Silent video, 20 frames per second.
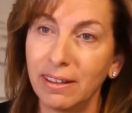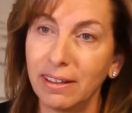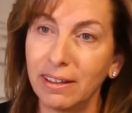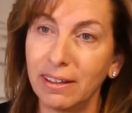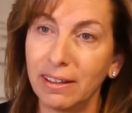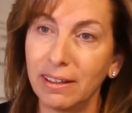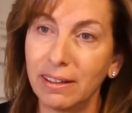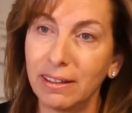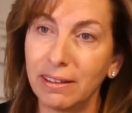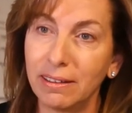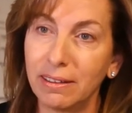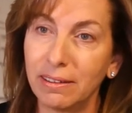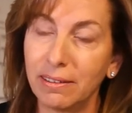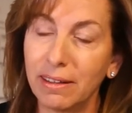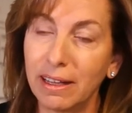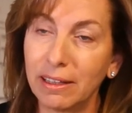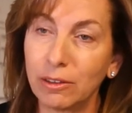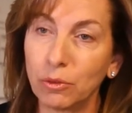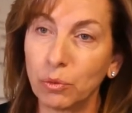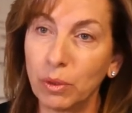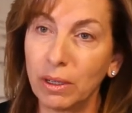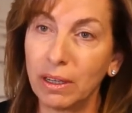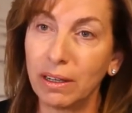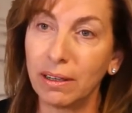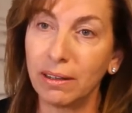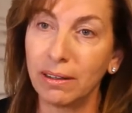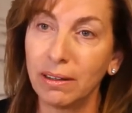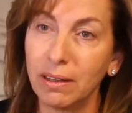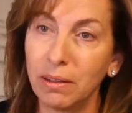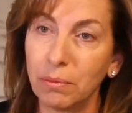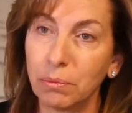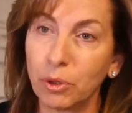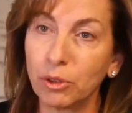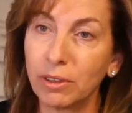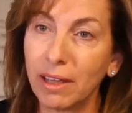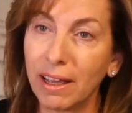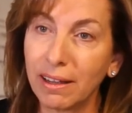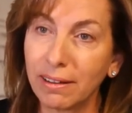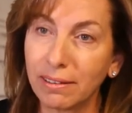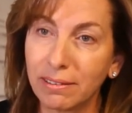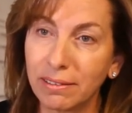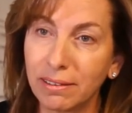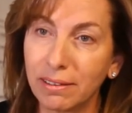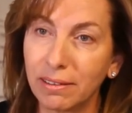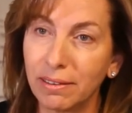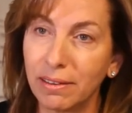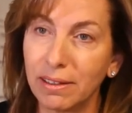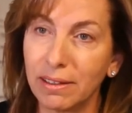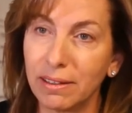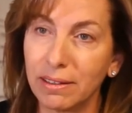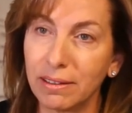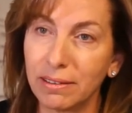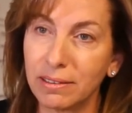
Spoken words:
that will protect the